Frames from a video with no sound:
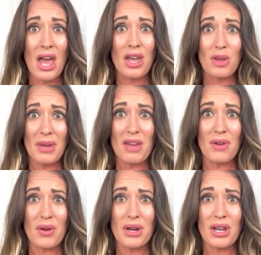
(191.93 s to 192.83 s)
you may
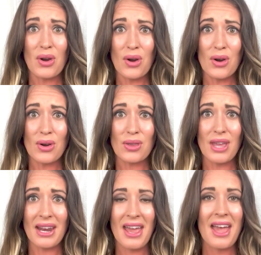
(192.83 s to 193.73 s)
have already heard
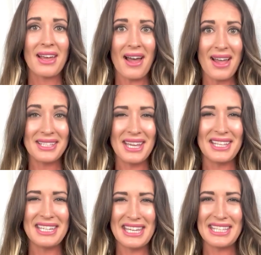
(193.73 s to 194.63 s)
that
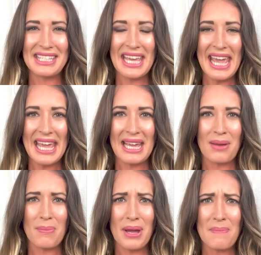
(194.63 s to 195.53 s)
content is
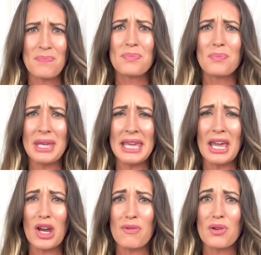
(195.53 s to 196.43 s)
king, but be
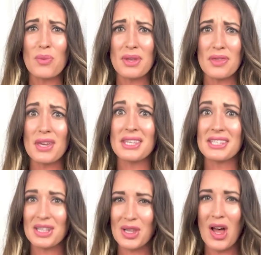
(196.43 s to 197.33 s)
careful with this
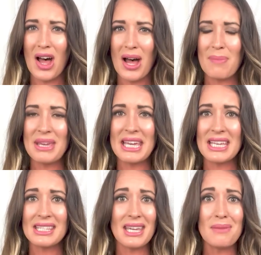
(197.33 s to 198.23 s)
law
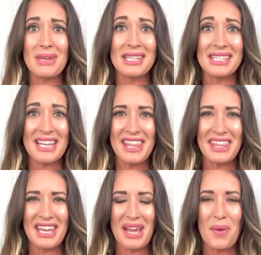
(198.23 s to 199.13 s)
because it means
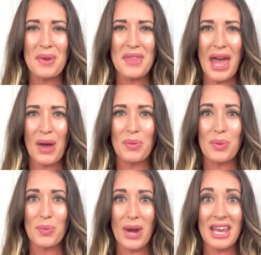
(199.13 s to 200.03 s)
nothing without
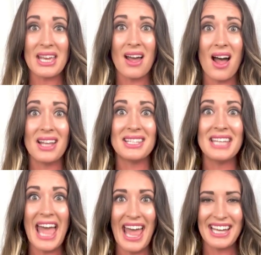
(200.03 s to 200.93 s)
the right
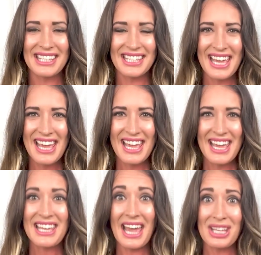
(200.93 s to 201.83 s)
context.
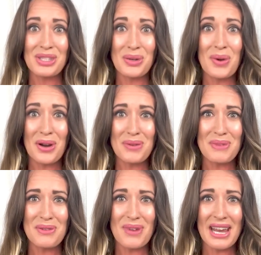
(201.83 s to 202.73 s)
Yes, you heard
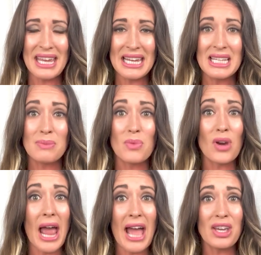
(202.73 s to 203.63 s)
me right. It is
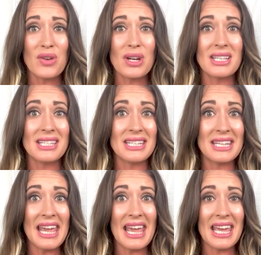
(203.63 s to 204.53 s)
more accurate
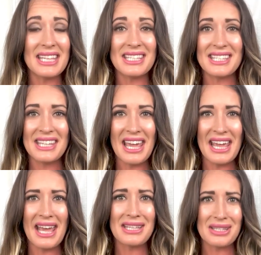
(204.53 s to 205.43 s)
today to say,
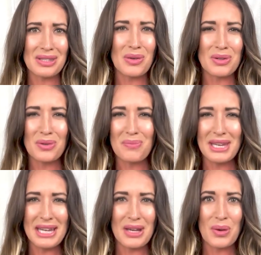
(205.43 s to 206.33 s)
as the social
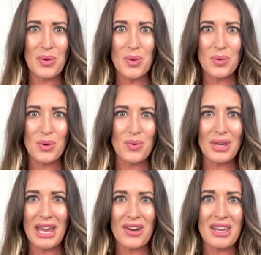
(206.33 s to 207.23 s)
media guru
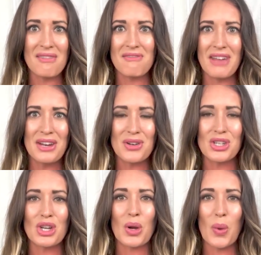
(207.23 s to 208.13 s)
Gary
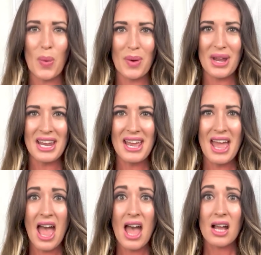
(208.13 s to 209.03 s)
Vaynerchuk quoted,
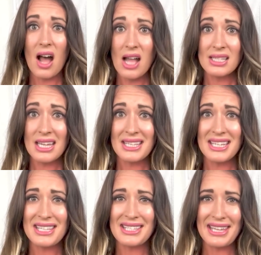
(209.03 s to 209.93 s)
content
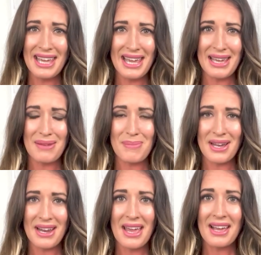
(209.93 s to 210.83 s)
is king,
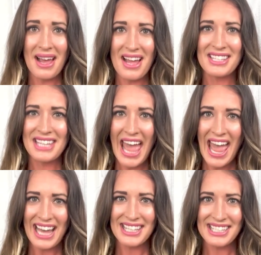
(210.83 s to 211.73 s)
but
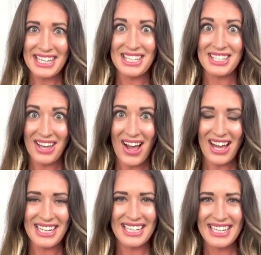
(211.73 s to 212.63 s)
context is God.